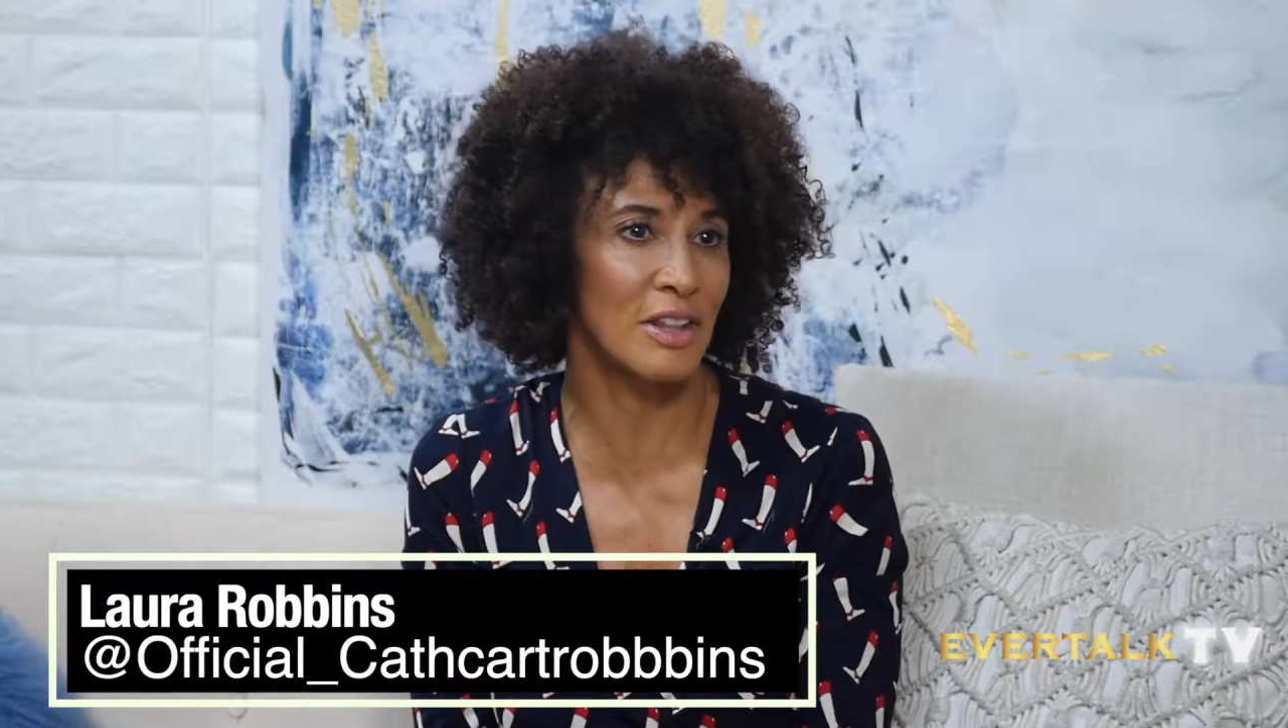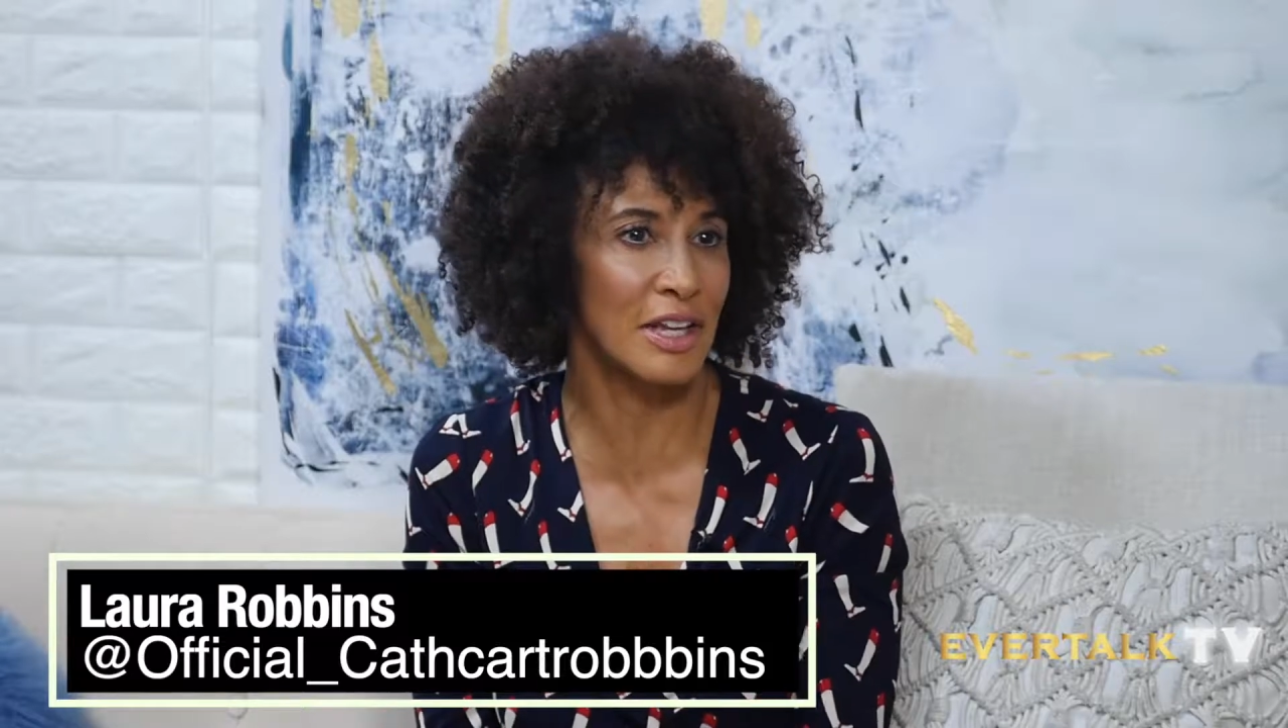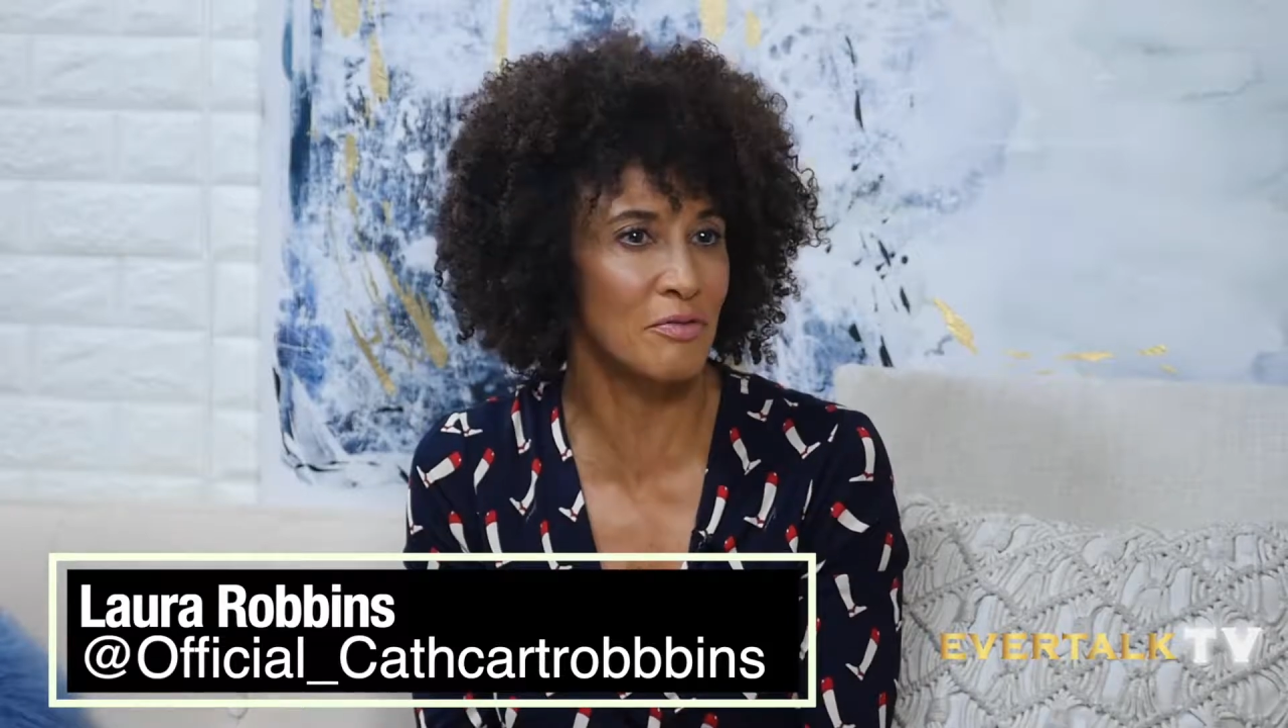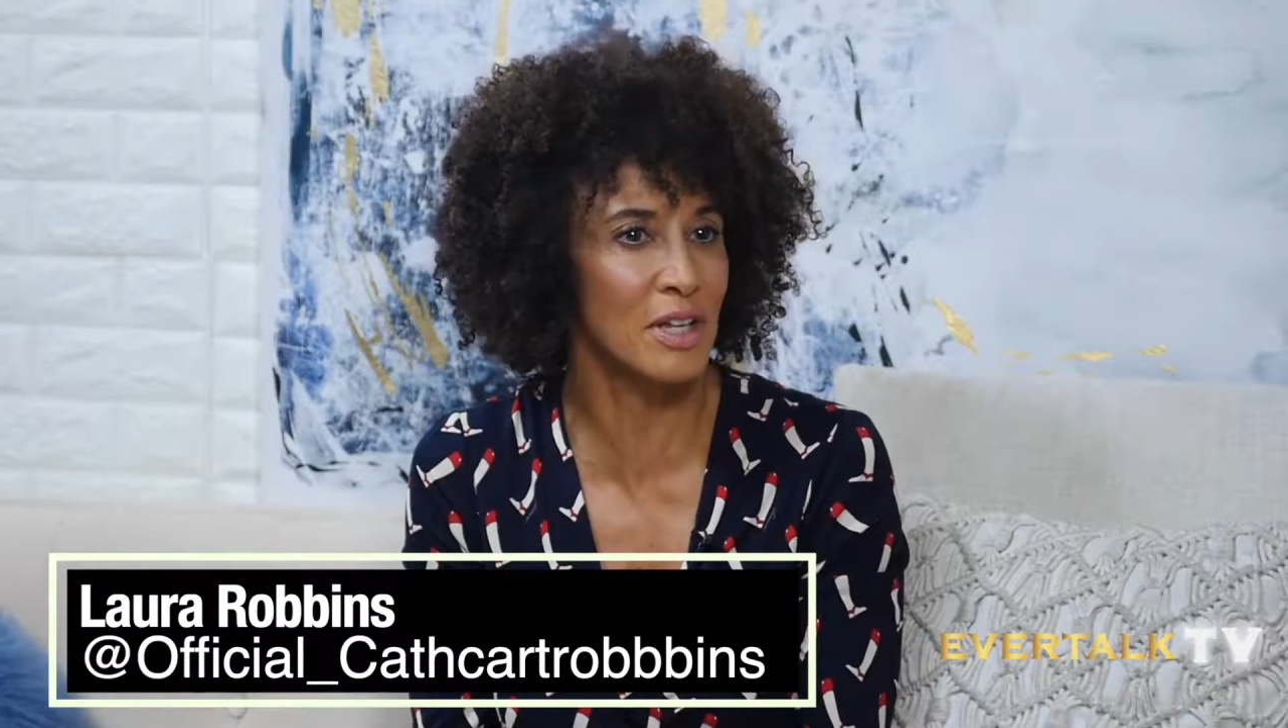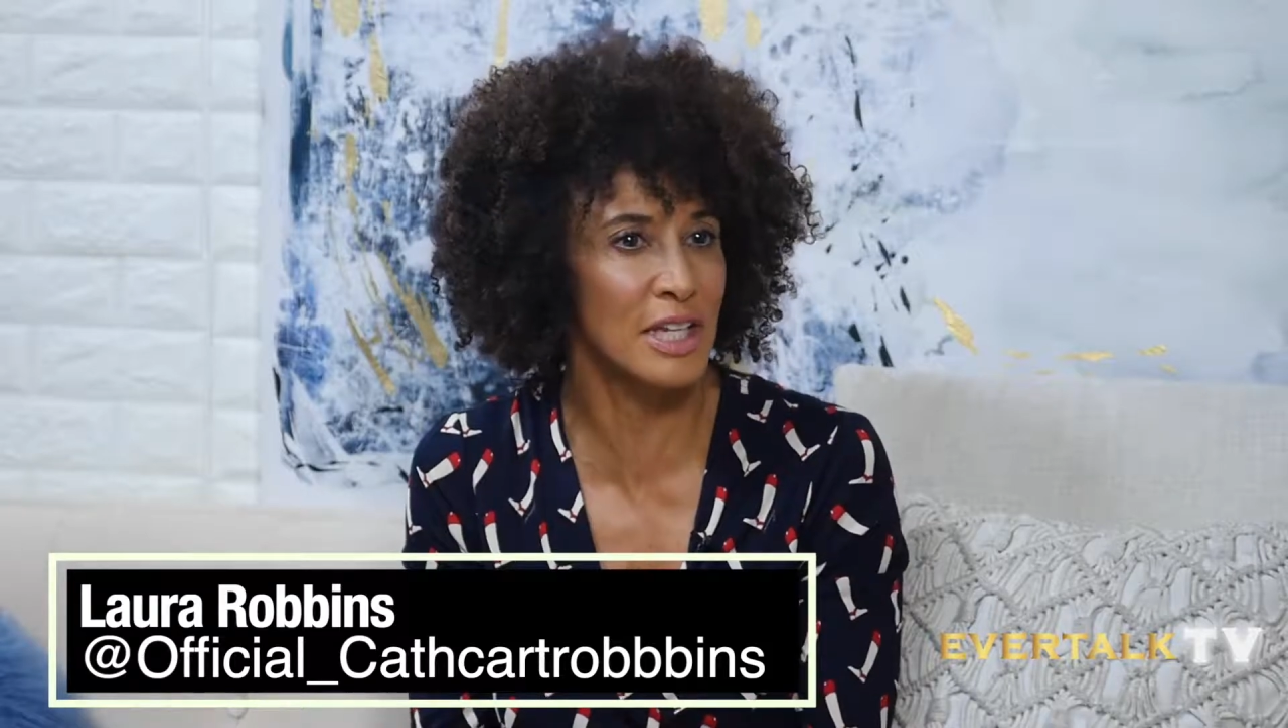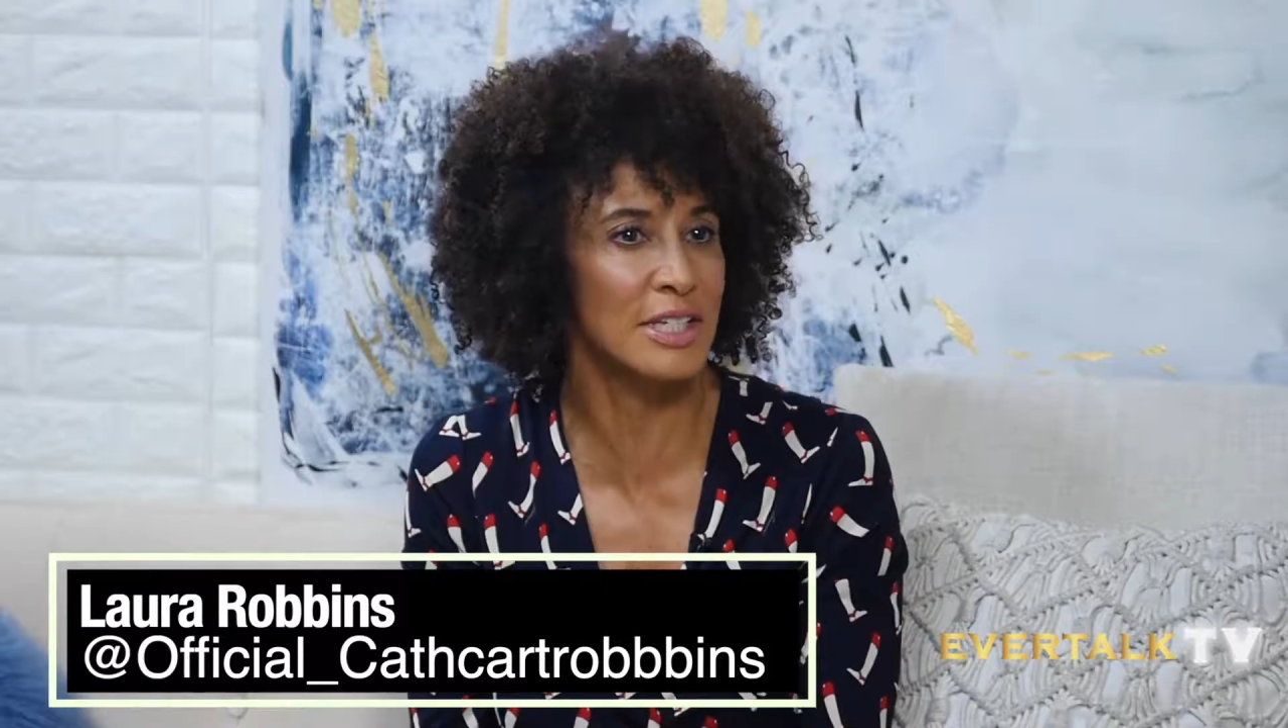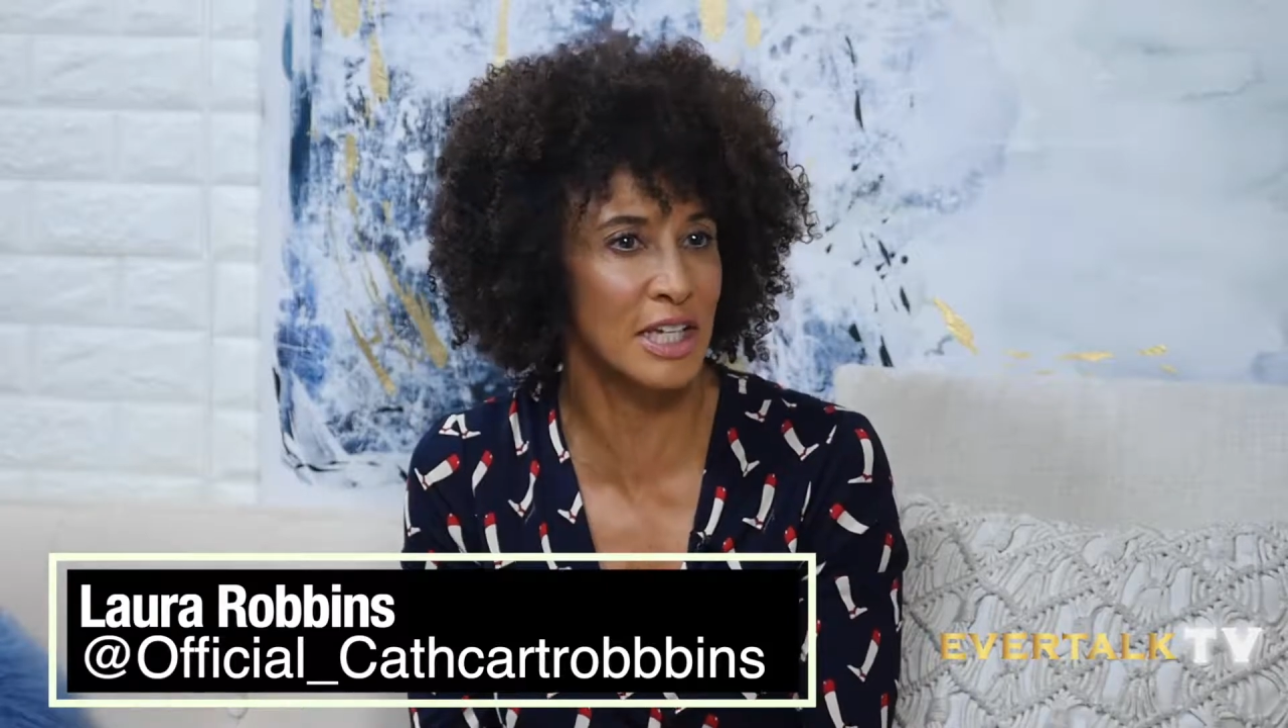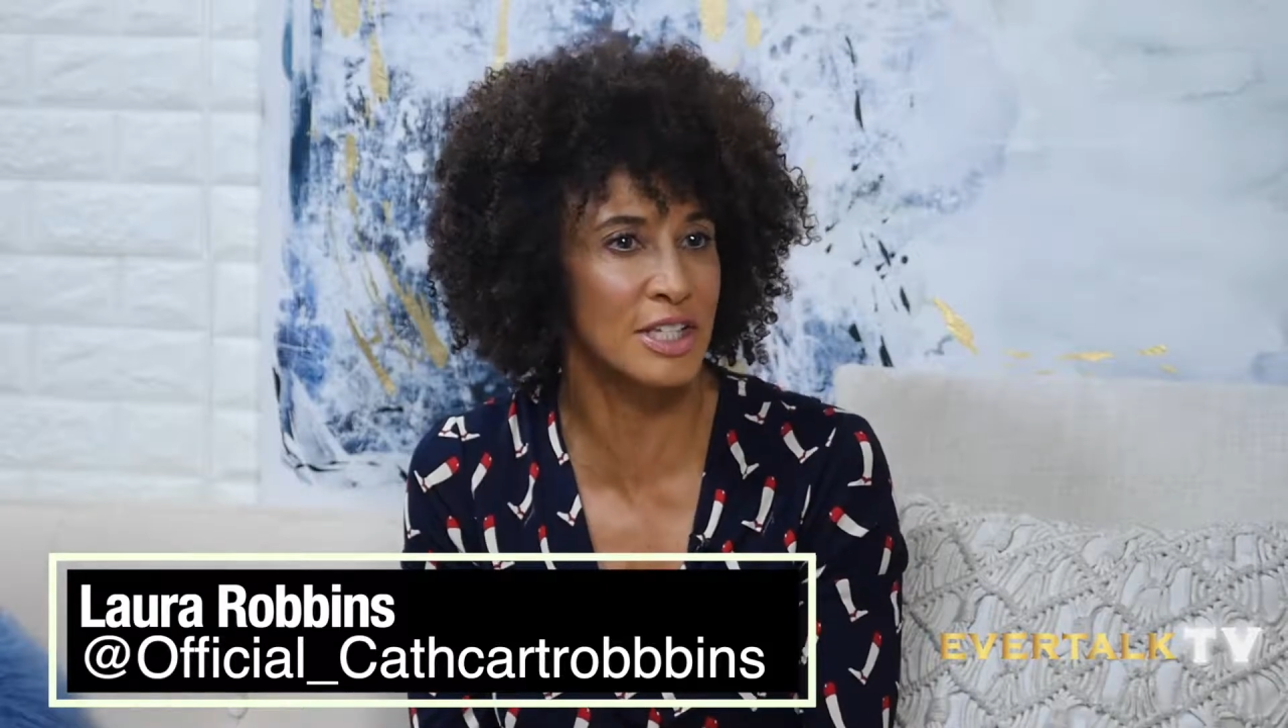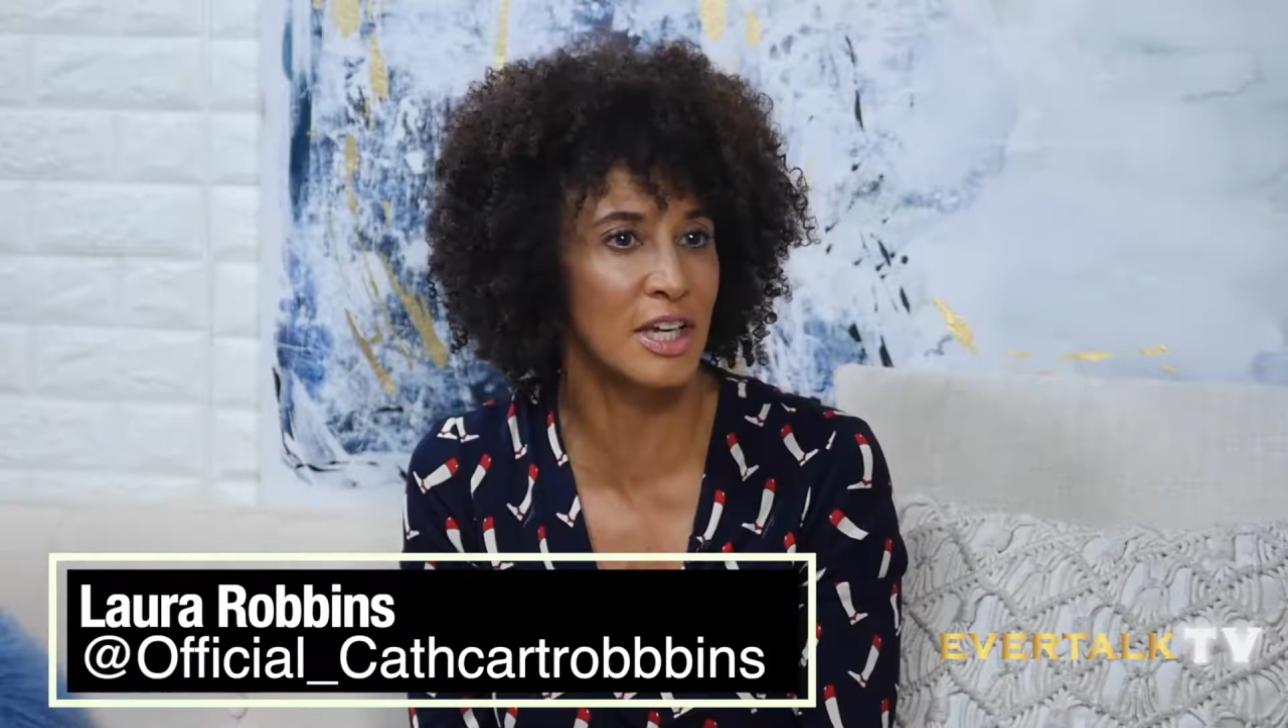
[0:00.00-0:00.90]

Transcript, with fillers: like really six